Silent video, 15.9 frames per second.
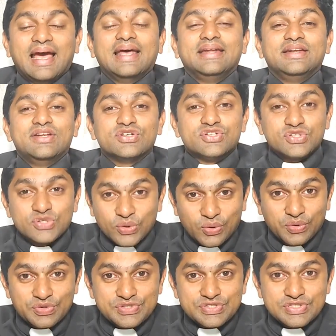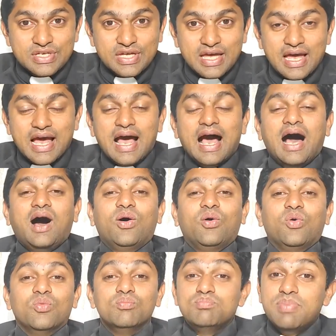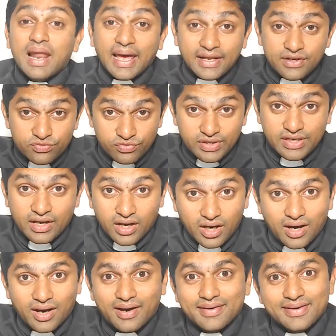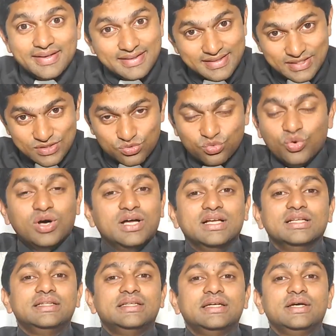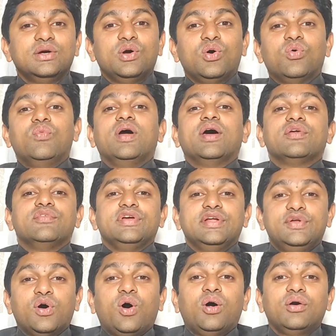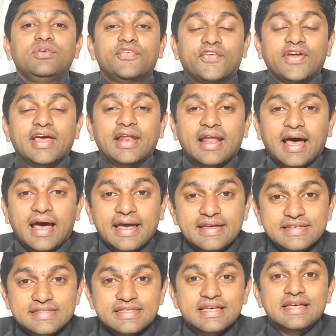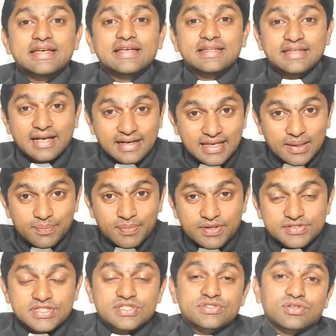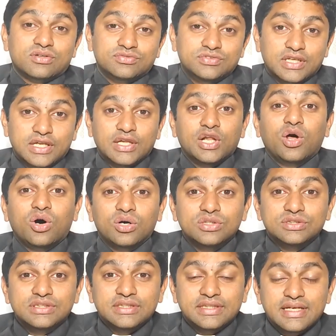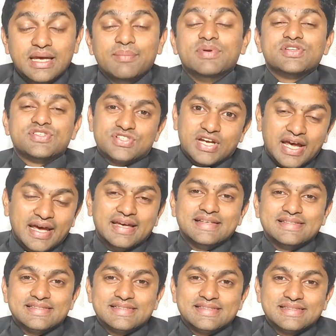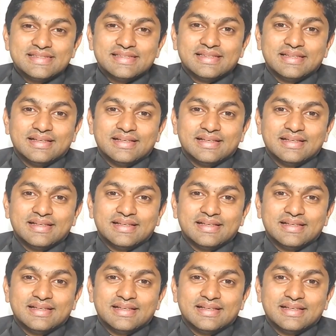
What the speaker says: and it shows how blind we are in this world where we don't realize the real presence of the Lord amidst us.